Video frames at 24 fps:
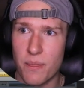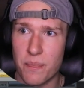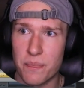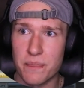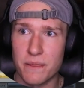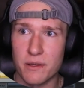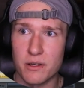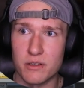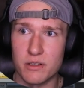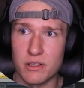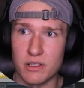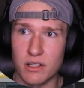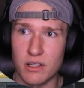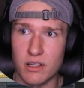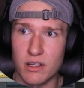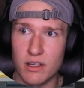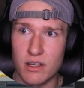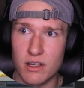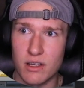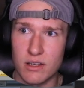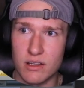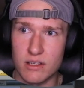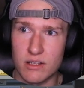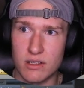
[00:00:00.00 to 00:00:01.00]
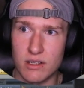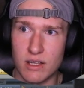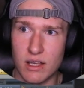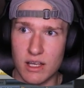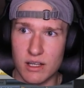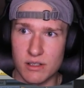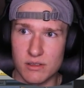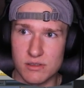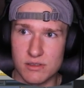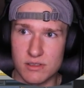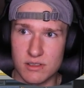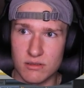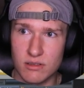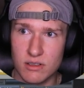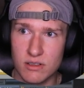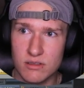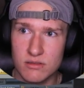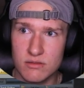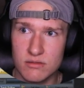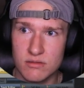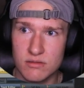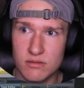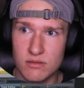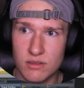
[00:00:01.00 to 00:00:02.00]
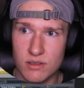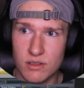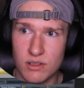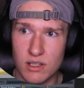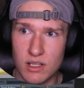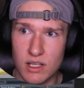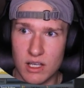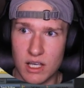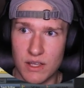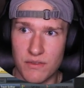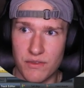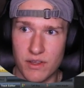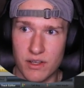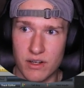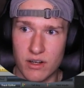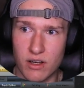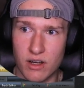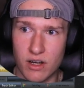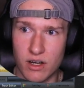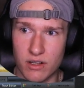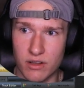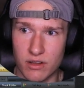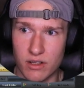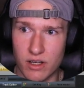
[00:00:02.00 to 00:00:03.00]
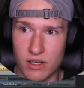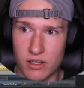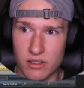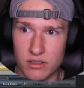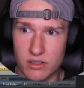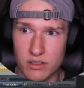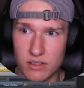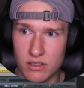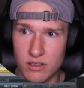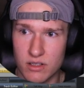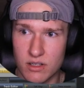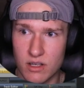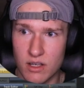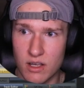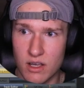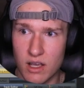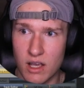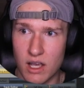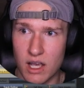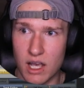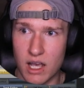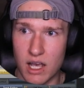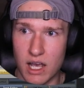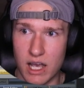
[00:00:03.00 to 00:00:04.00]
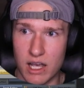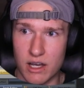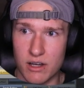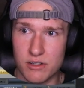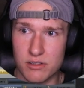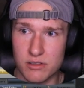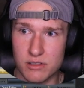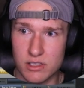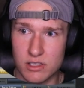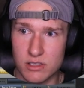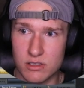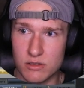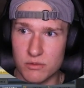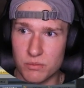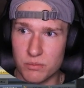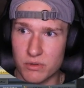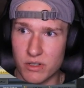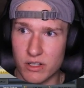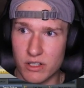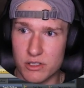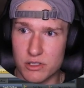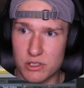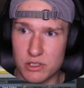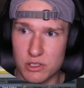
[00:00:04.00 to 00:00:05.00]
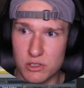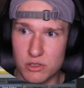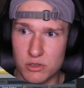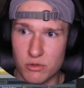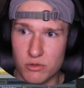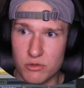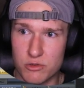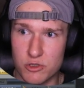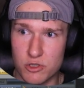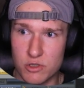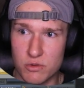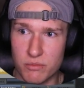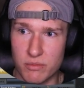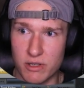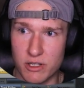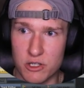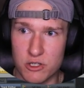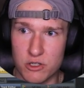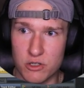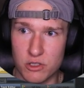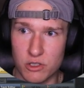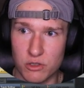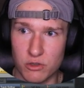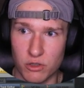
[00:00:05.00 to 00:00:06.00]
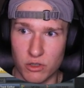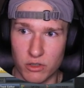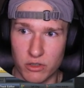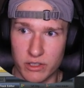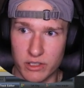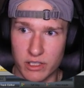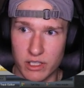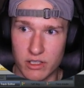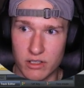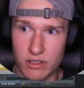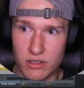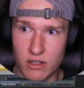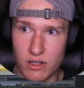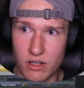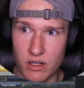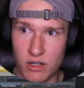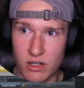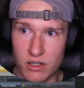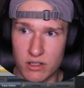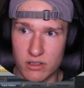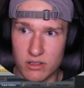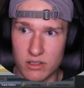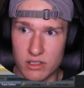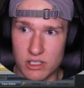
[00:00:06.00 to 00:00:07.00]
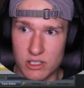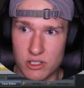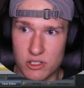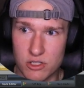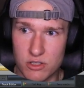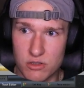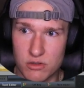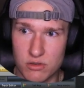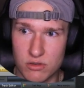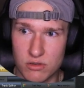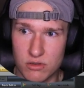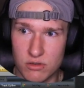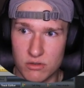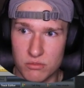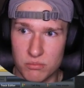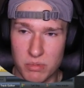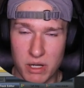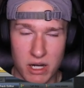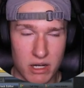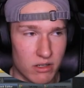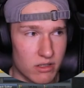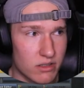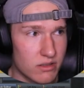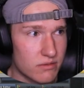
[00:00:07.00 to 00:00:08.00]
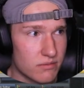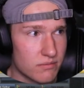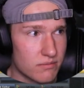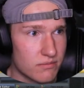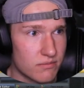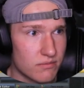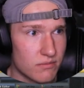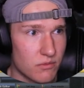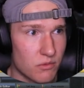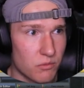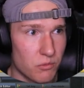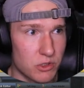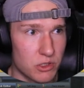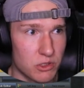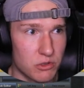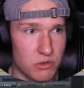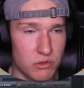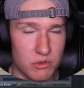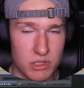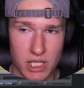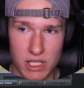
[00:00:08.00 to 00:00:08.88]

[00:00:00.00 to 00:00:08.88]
Click L0 and then unlock. I also probably should have told you, make sure you're clicking on the parent when you do that